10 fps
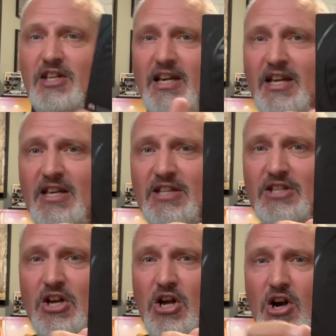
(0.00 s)

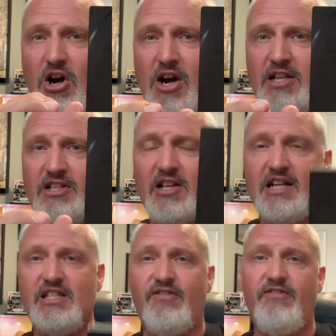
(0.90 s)
is
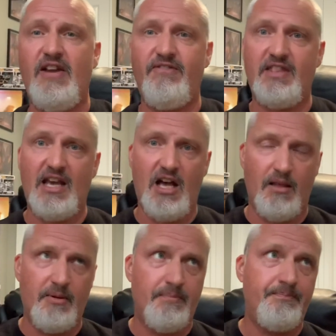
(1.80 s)
Onslaught's fifth
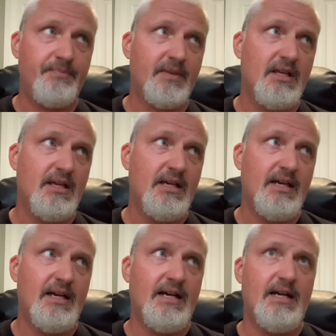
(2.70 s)
album.
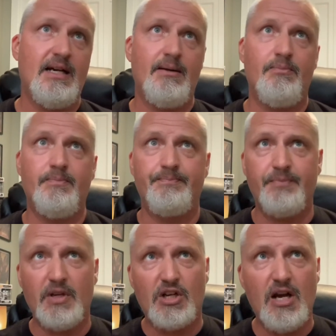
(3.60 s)
Um,
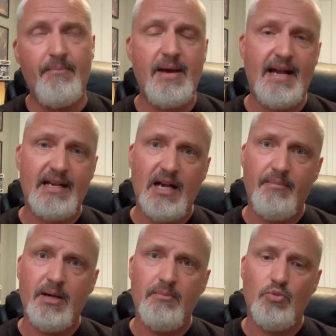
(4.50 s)
their comeback
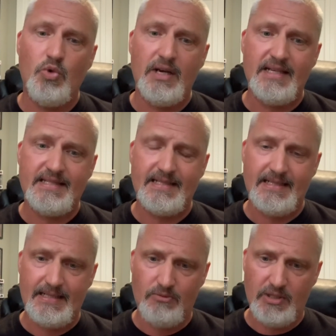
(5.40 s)
album was,
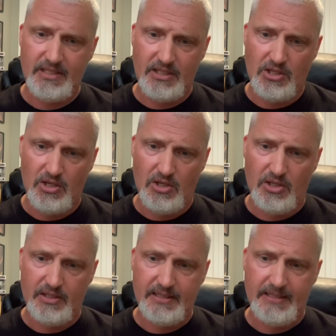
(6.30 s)
uh, what's it
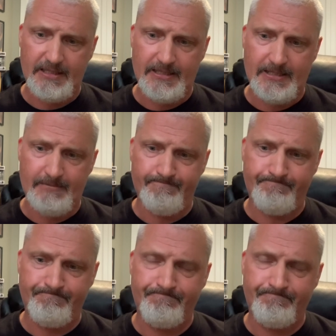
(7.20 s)
called? Um,